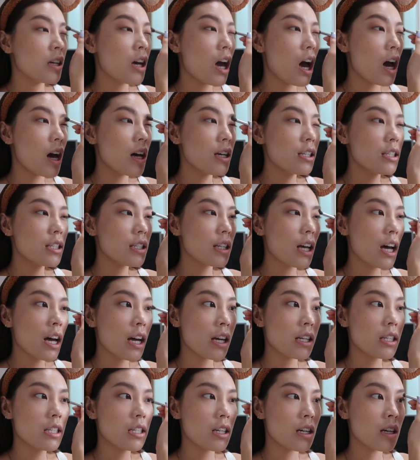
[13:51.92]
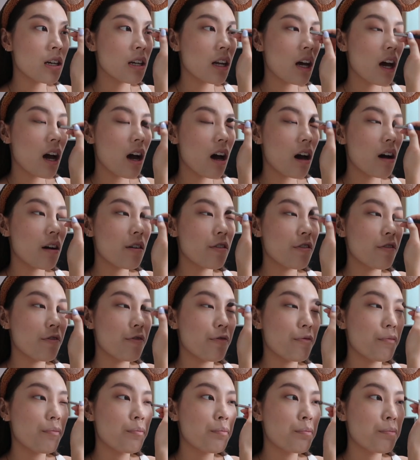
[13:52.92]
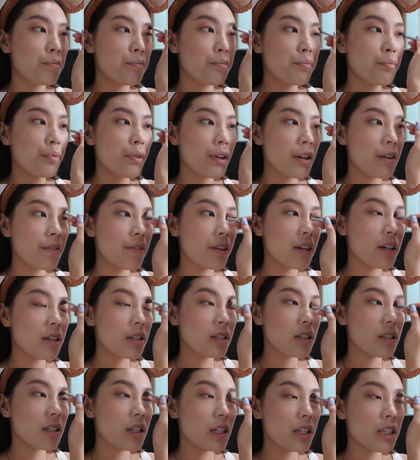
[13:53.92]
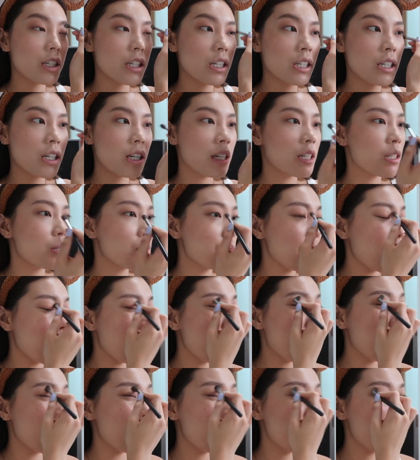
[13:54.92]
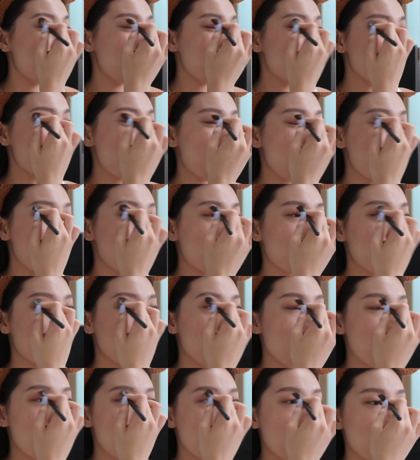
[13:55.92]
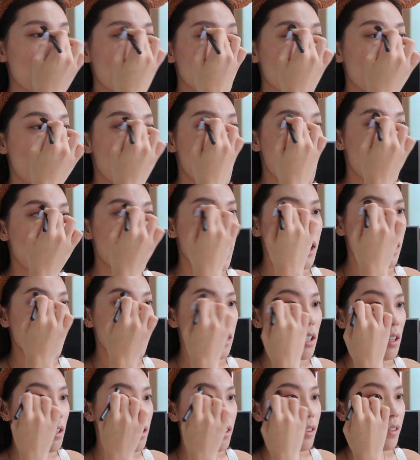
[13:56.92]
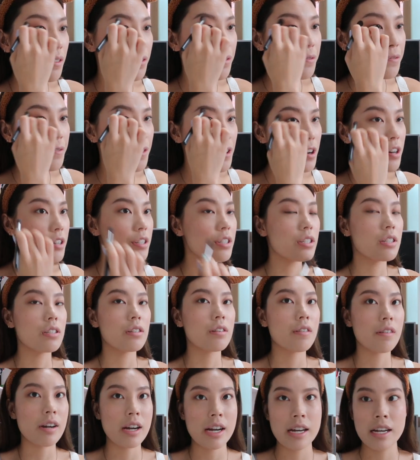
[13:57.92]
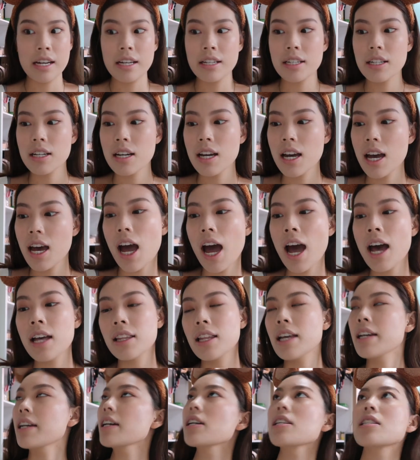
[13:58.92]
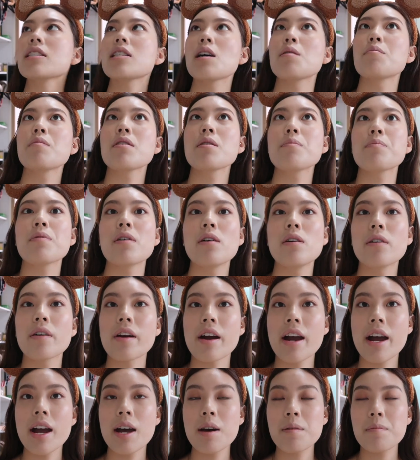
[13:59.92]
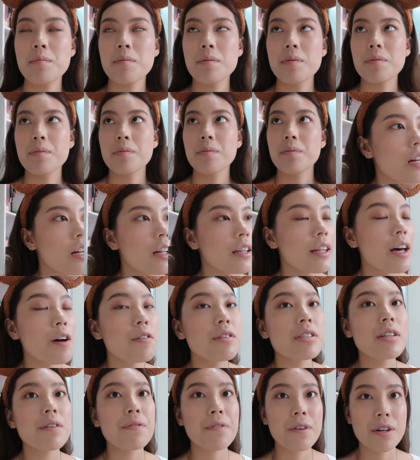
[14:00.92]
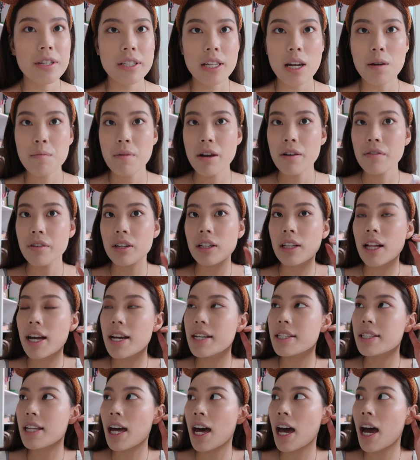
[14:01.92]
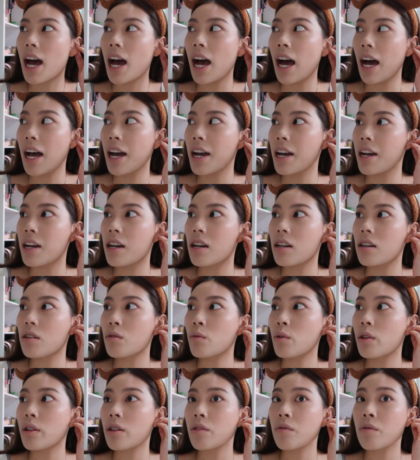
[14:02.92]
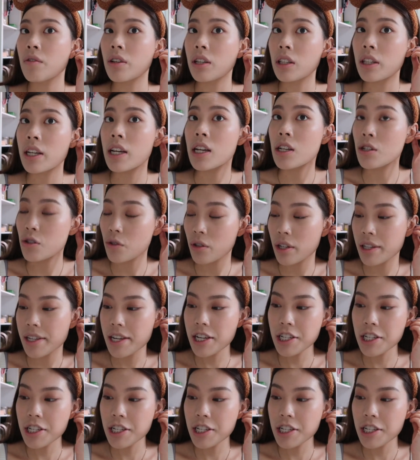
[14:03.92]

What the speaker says: Yes, I did have previous teaching experience. I've taught first grade at like a summer program. That was the first time I realized that I would really enjoy